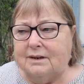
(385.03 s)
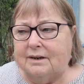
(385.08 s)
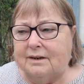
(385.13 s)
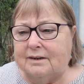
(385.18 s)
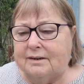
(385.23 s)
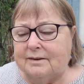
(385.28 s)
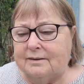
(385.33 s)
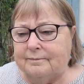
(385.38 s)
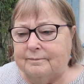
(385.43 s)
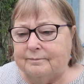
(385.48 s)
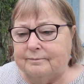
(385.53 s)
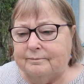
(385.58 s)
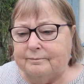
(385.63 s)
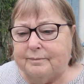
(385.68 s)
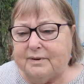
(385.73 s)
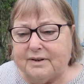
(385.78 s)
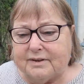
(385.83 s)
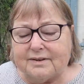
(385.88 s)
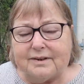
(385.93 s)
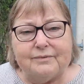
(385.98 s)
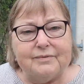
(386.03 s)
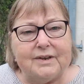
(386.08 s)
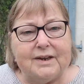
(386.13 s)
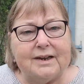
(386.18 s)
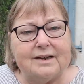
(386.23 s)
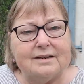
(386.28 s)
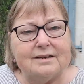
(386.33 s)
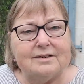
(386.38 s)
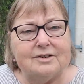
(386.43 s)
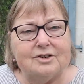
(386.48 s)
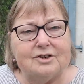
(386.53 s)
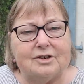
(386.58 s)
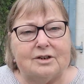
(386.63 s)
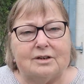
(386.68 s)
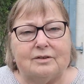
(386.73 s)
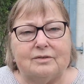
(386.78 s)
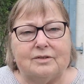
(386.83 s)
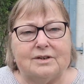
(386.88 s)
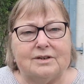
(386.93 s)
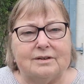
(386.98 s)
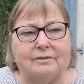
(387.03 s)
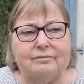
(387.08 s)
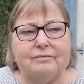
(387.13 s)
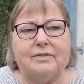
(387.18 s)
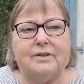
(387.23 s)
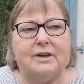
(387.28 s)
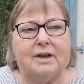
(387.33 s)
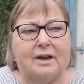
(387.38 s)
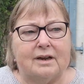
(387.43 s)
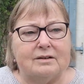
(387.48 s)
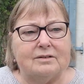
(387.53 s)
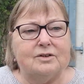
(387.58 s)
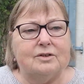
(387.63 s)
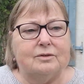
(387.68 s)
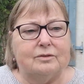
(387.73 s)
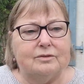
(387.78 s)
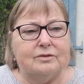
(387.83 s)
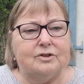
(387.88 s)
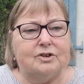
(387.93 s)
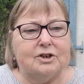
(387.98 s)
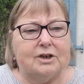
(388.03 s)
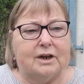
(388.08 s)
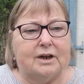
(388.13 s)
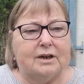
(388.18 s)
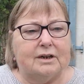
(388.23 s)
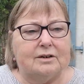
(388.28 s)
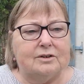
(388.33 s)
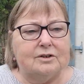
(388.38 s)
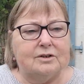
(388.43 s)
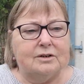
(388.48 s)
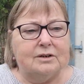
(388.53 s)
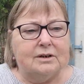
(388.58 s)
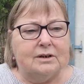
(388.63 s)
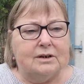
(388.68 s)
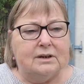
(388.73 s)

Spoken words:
But something has to shift. Something has got to change.